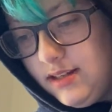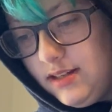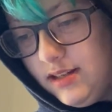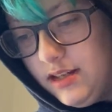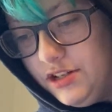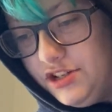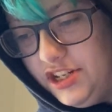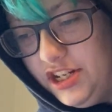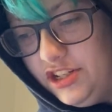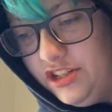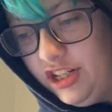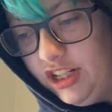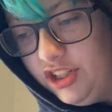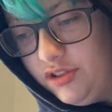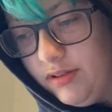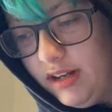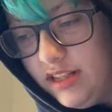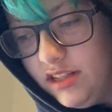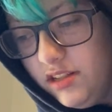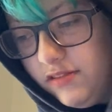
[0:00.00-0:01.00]
Shi
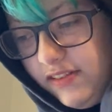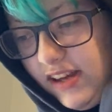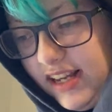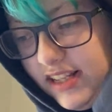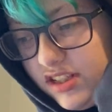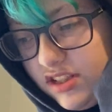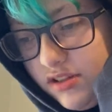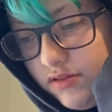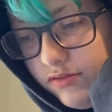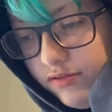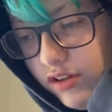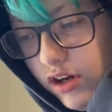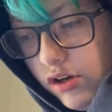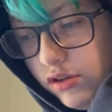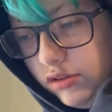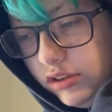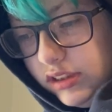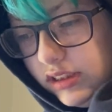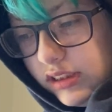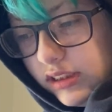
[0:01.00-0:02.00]
Qingxuan's face
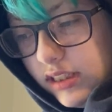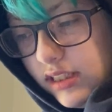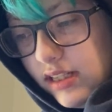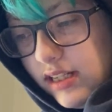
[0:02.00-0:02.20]
froze,